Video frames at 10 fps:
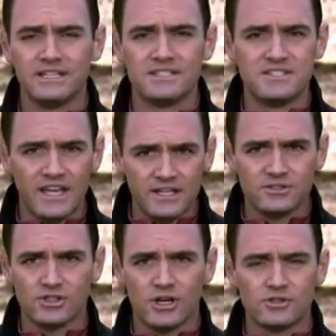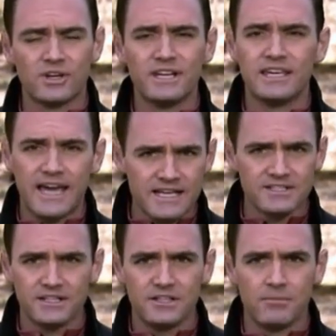insane, Sean. Trying to
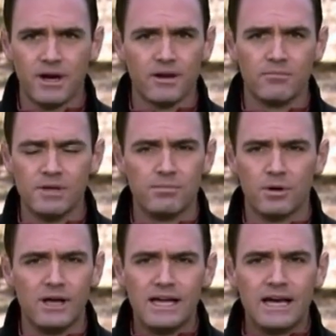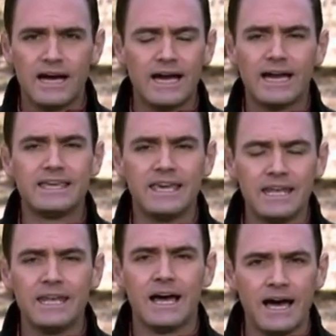gaslight the American people. I
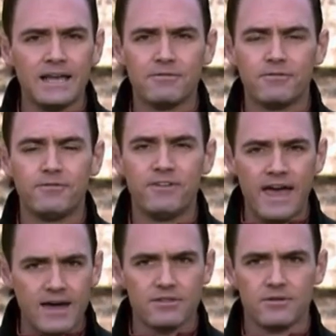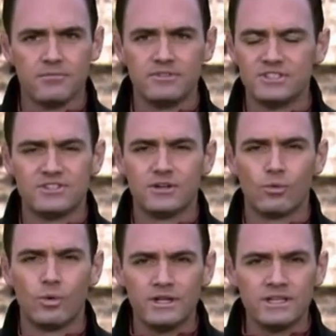cannot fathom just their
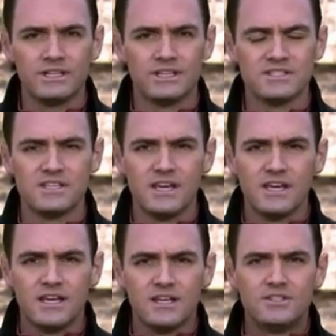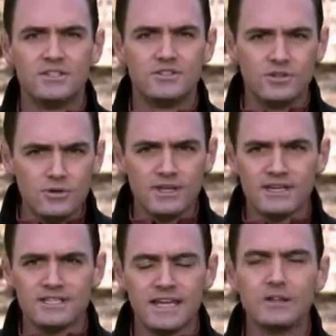willingness to do
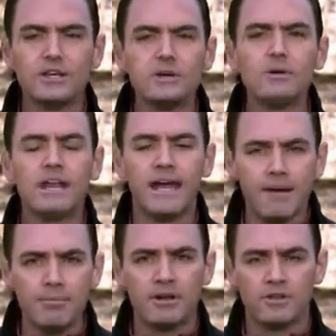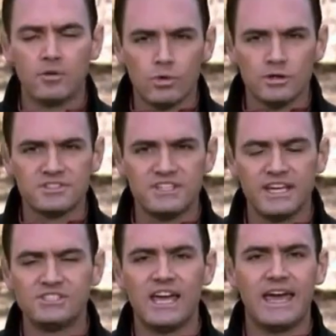this. And look at what happened on the world
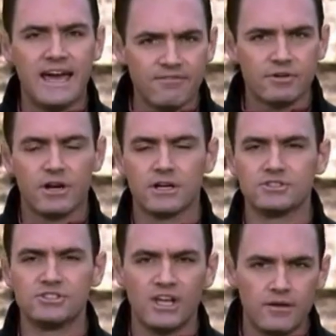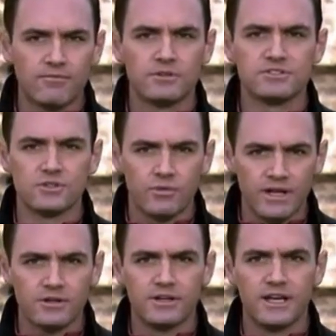stage after our shameful
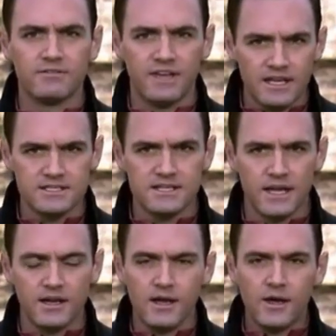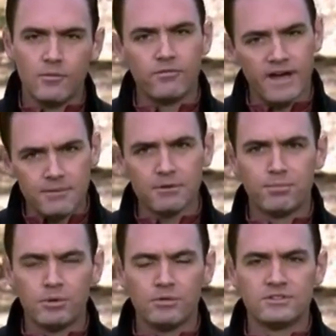surrender in Afghanistan. Well, Vladimir
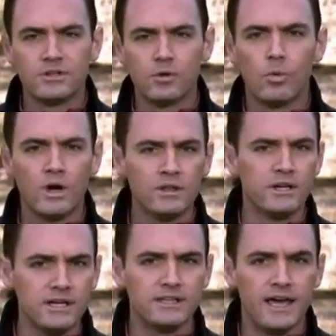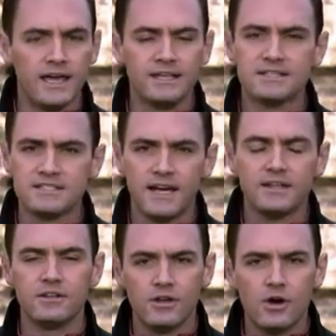Putin took one look at that and
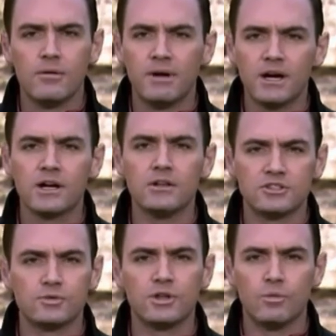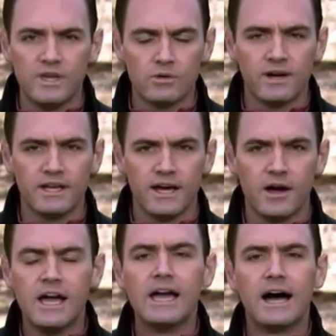decided, you know, America looks really weak right now.
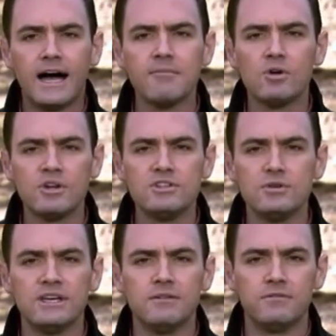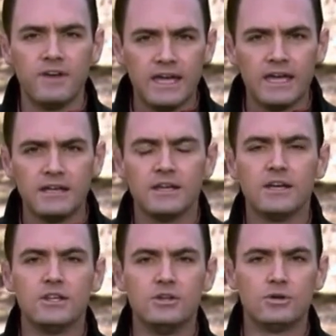I'm going to invade
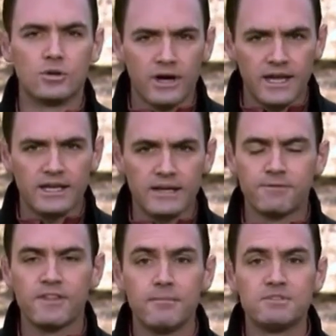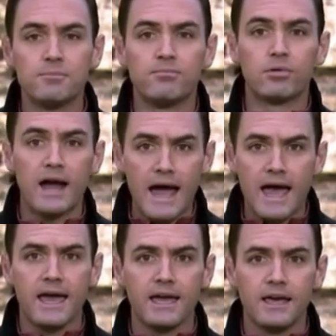Ukraine. And for them to
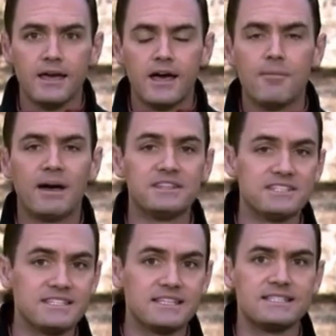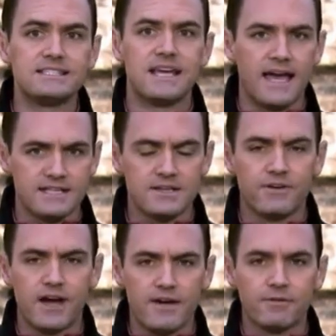brag about the success of
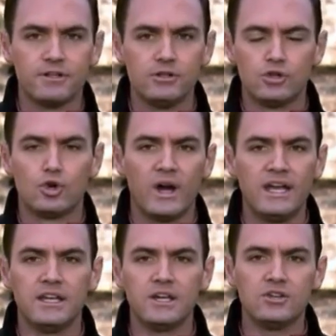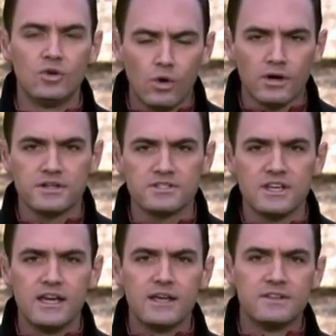our effort in Ukraine ignores
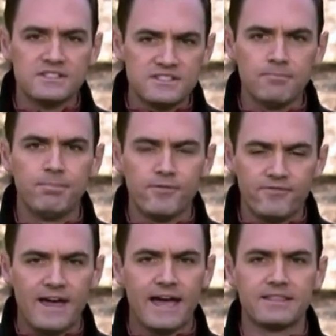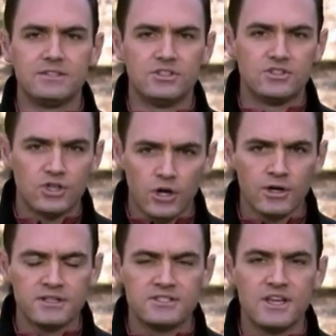the simple fact that
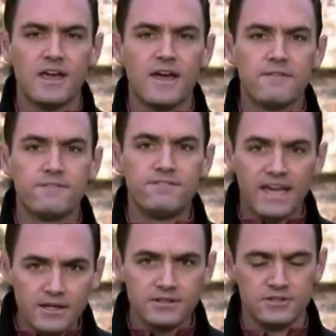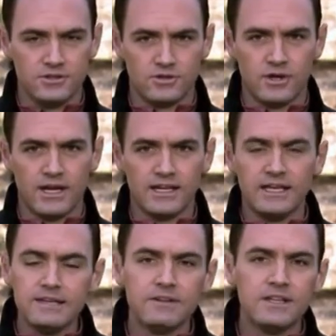deterrence failed in Ukraine. And
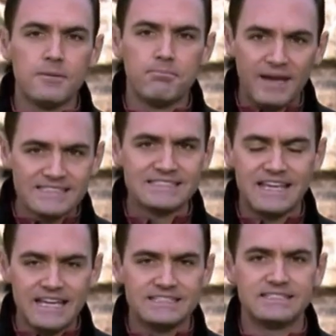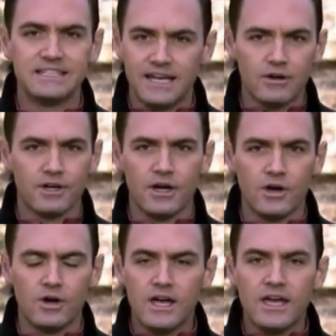even in the best case
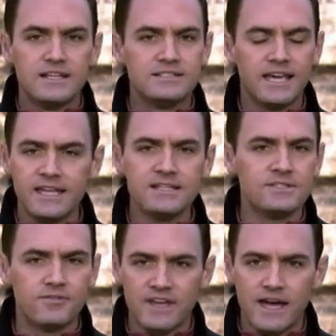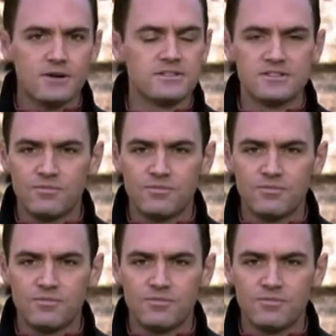scenario, tens of thousands of